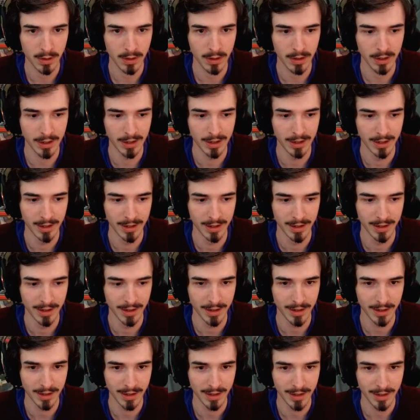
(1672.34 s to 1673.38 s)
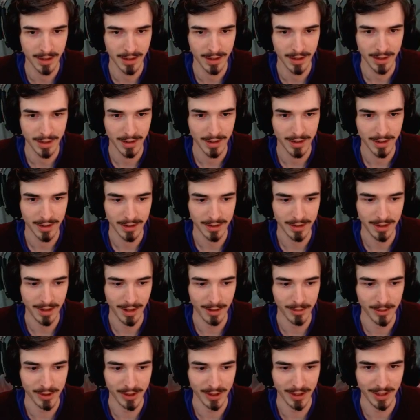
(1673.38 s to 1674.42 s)
Nah,
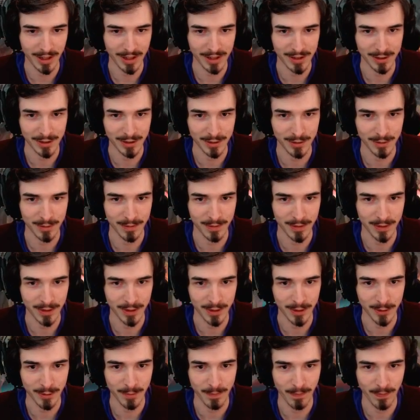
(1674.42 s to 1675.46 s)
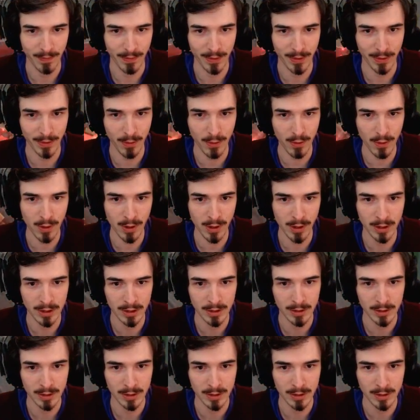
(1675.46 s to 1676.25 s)
I'm just going to execute. Fuck it. Oh!